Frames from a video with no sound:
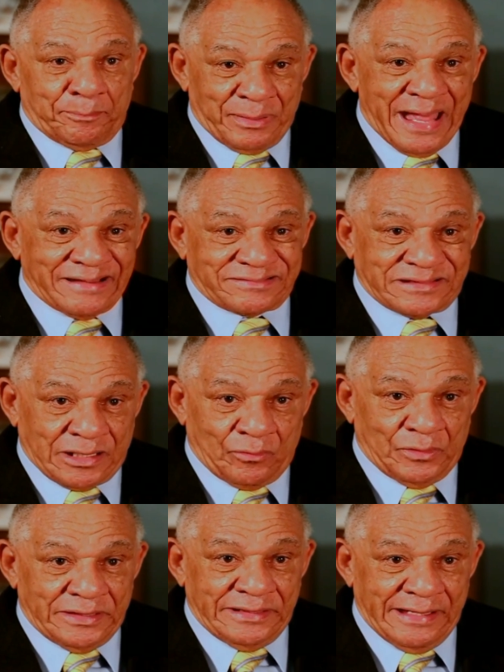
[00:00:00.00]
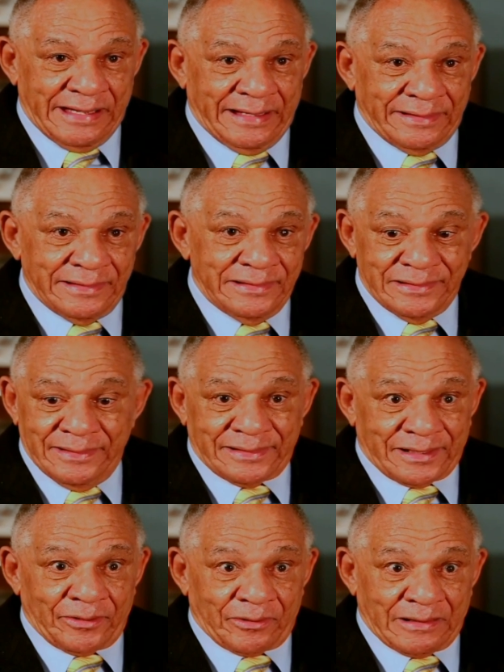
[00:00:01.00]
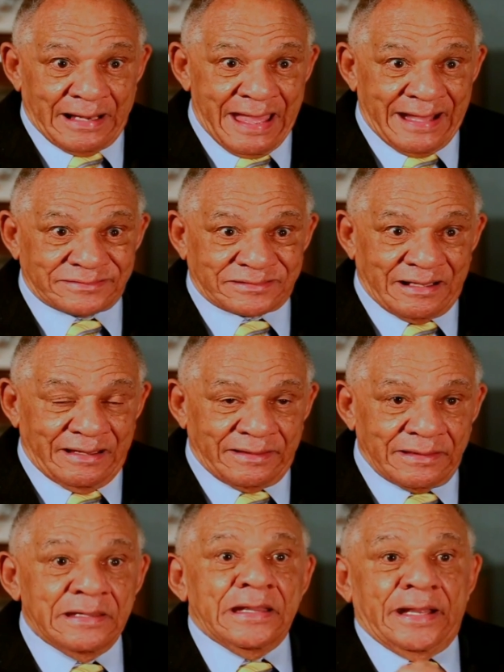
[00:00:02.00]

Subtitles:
plastic one he had, clear glass like,